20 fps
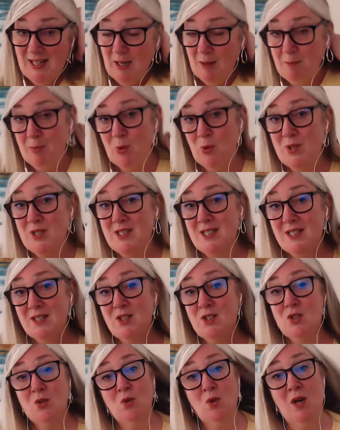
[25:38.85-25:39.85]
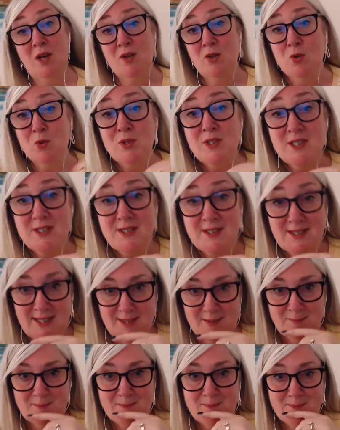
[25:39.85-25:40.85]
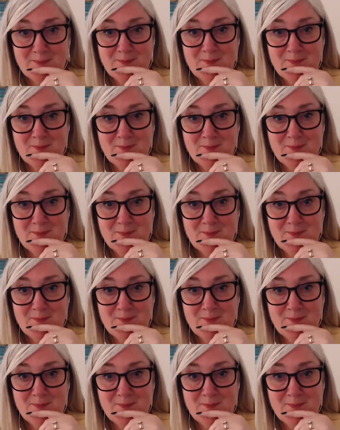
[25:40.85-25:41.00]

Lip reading: I'm pointing to a noticing.